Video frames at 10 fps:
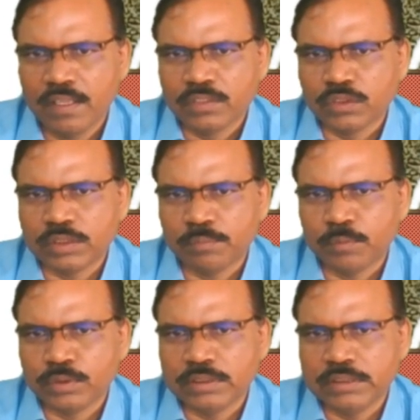So
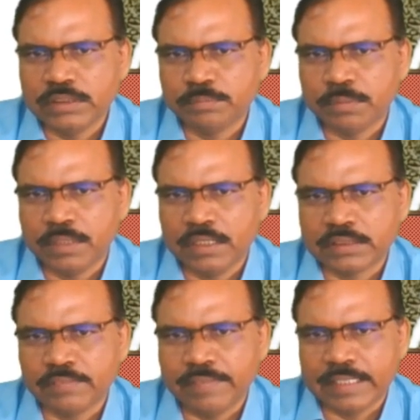suppose this is
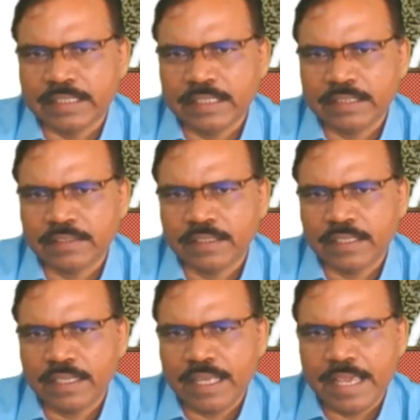first vector
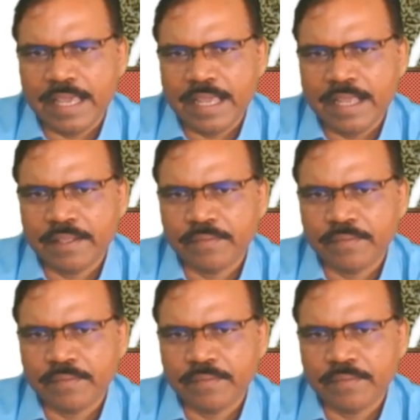A,